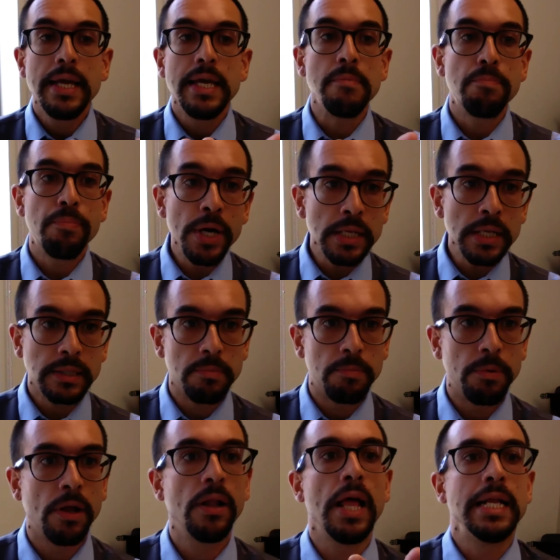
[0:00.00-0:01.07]
in
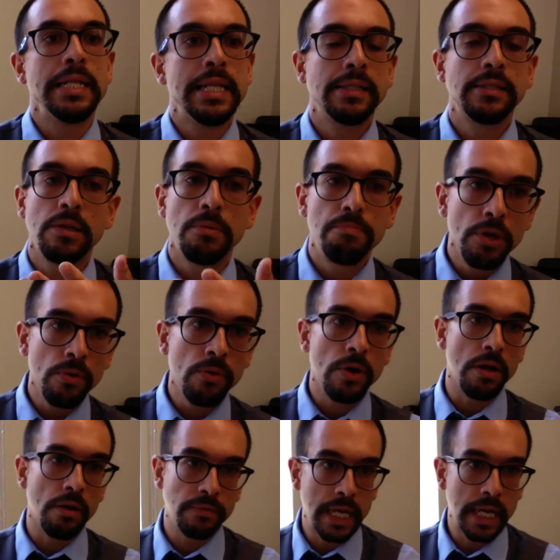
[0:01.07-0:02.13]
principle, and that's the beauty
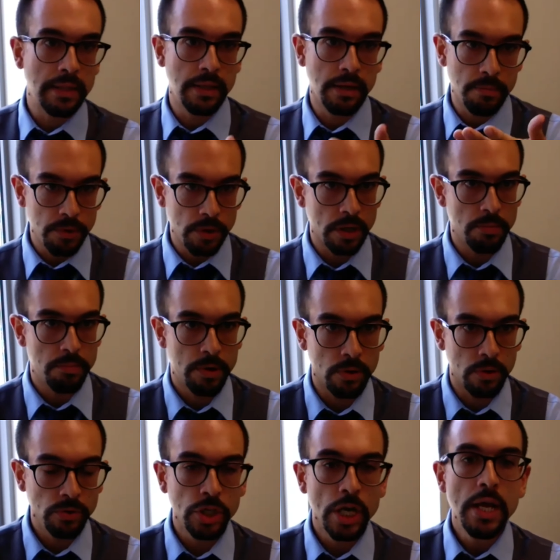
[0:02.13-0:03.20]
of that therapeutic
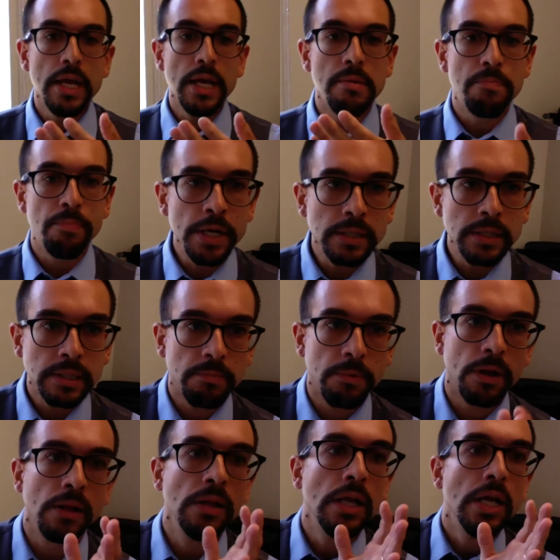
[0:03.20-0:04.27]
approach, in
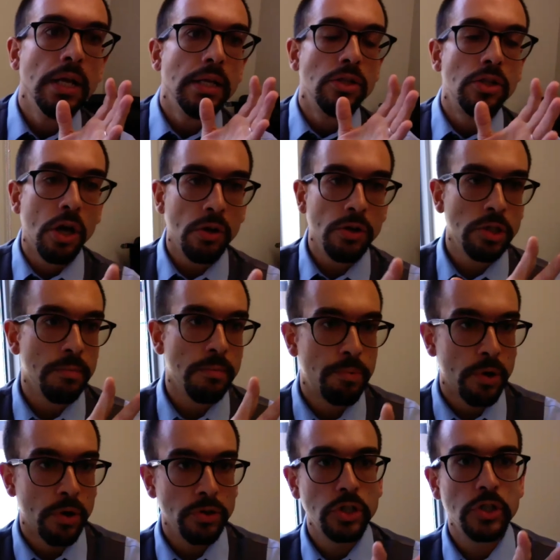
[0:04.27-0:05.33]
principle, those
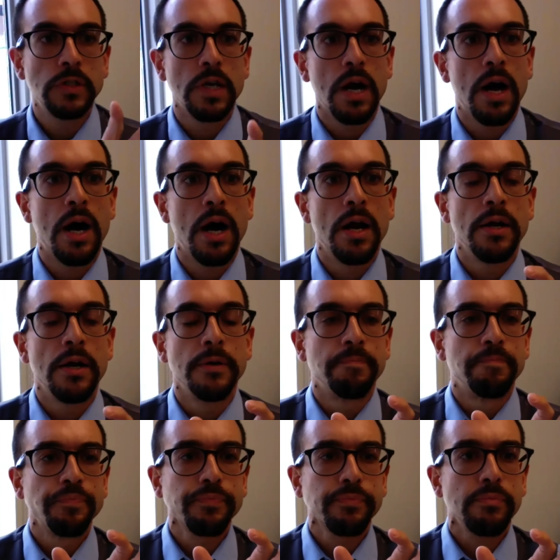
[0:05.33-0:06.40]
approaches are
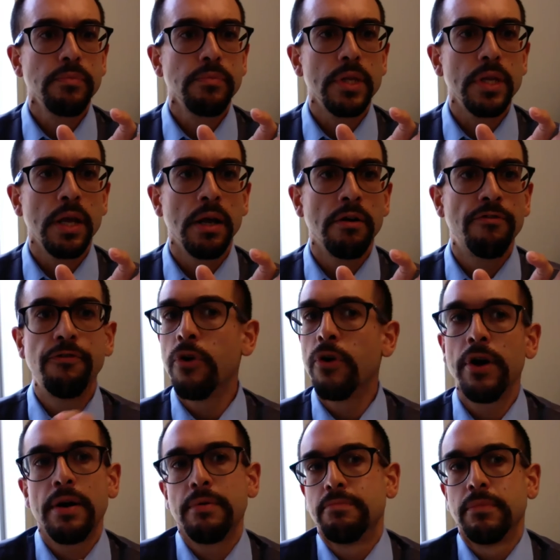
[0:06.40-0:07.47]
uh,
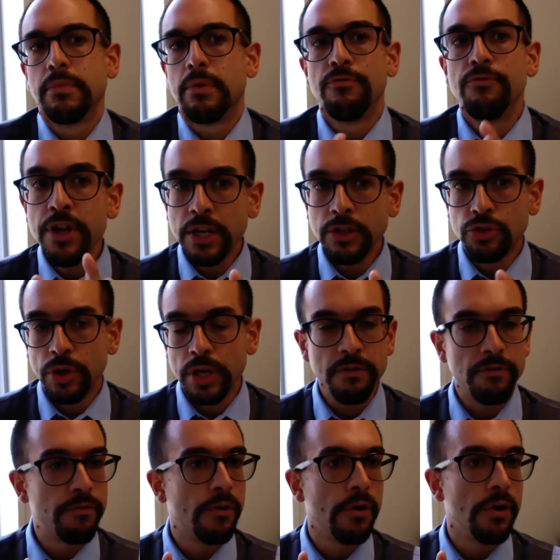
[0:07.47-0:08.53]
for virtually
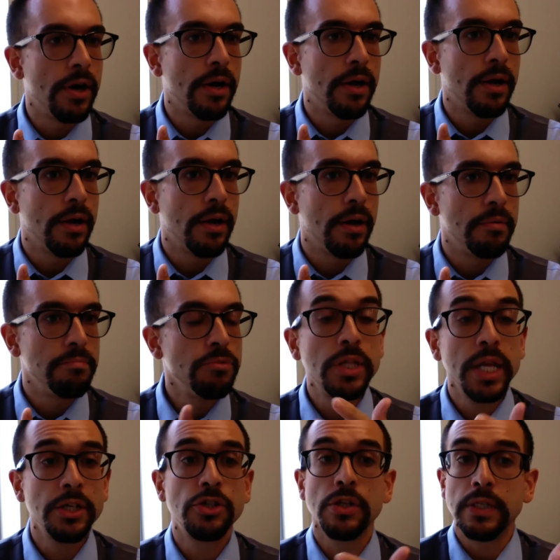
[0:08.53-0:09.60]
for uh, uh,
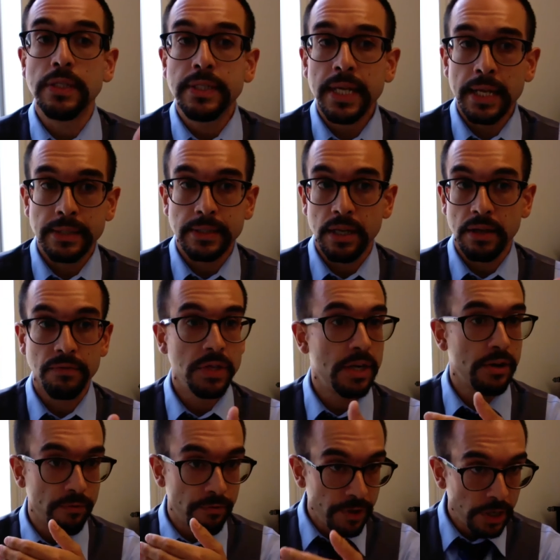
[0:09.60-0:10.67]
mutation insensitive.
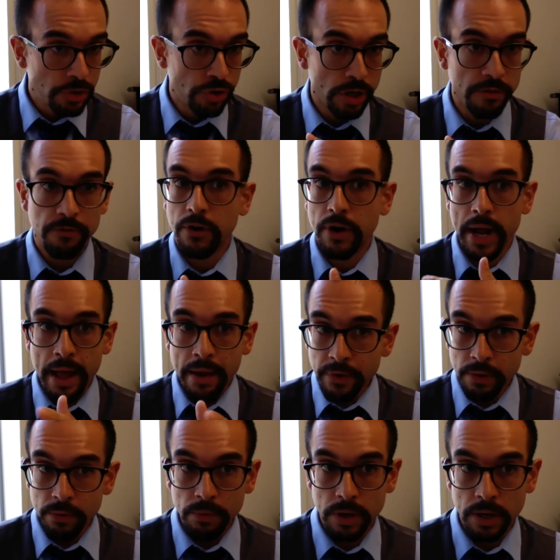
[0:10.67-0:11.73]
They're virtually for
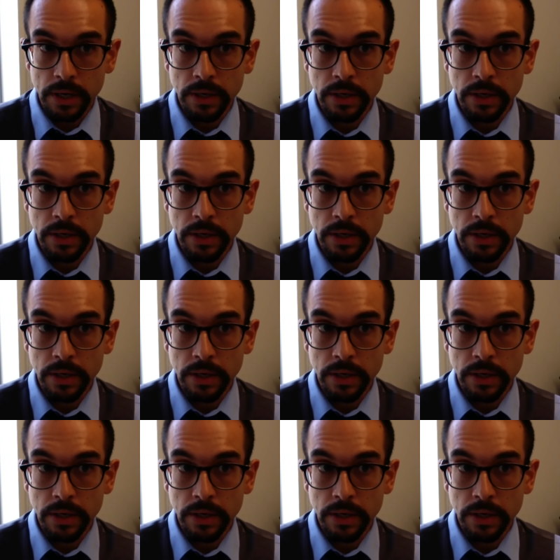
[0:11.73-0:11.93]
everyone